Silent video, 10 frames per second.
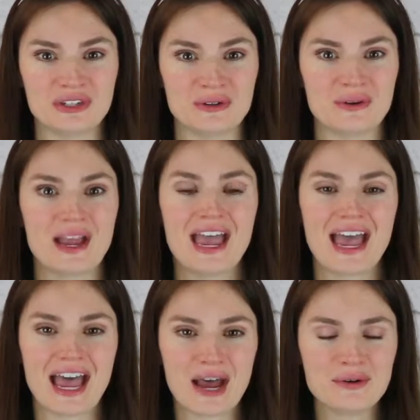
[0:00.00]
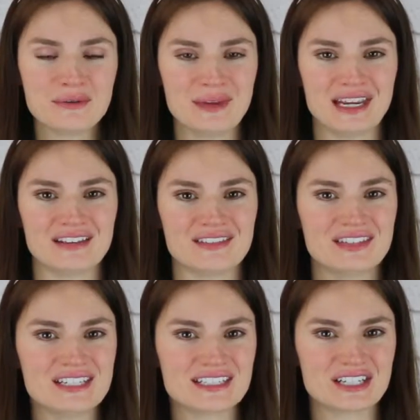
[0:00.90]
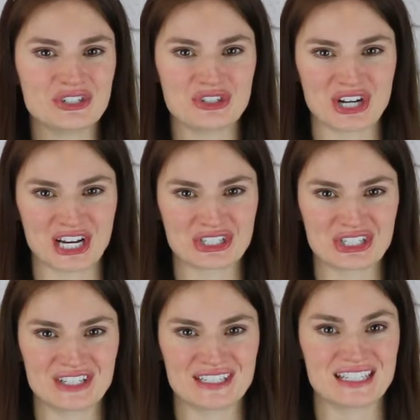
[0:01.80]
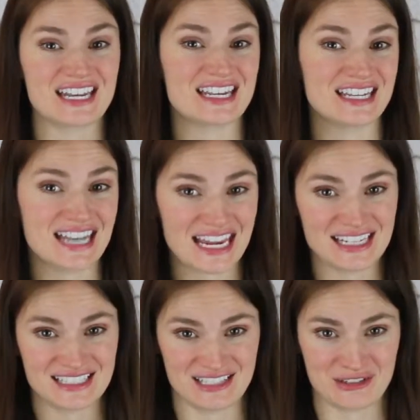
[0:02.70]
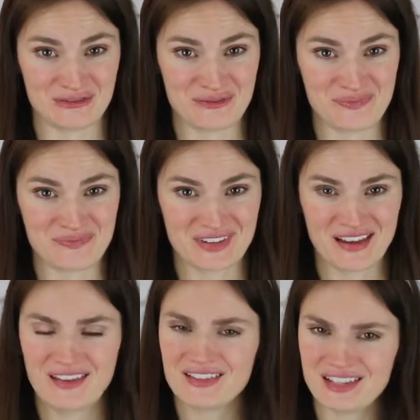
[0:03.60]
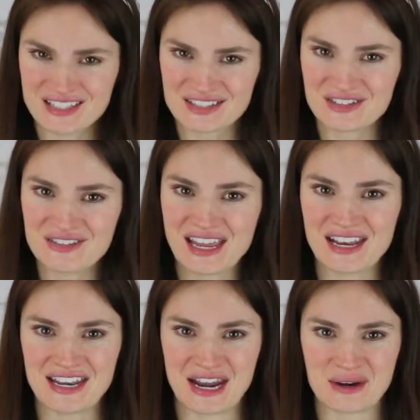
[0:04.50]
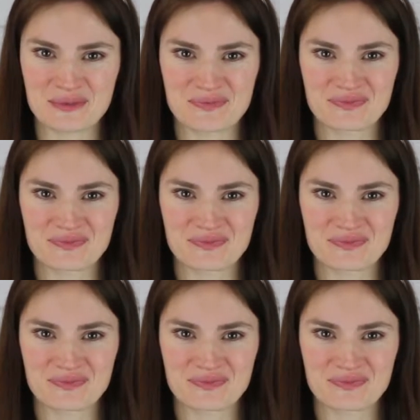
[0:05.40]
you how to make these contractions negative. Let's learn that now.